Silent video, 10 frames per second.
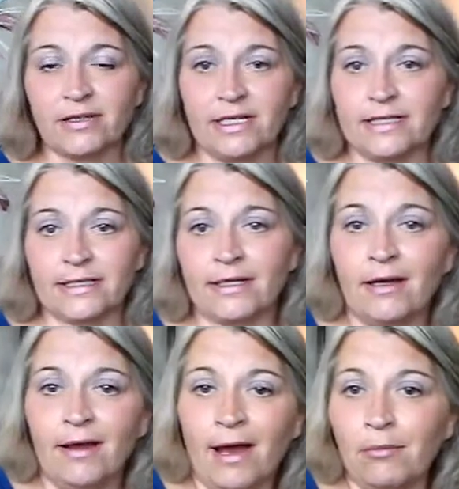of these
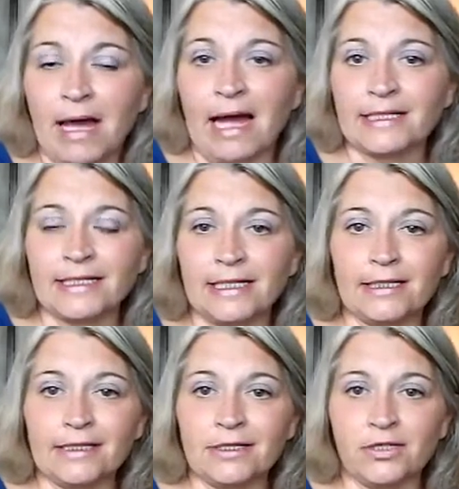
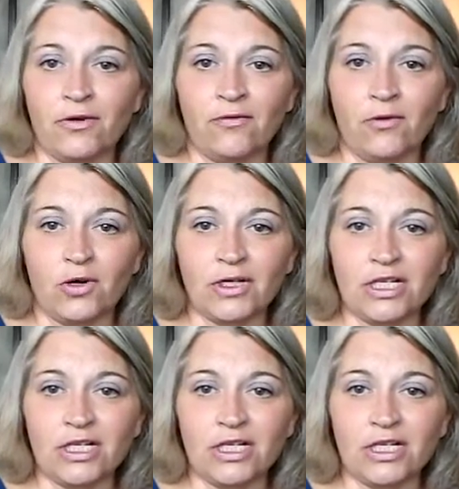unboxings and so forth,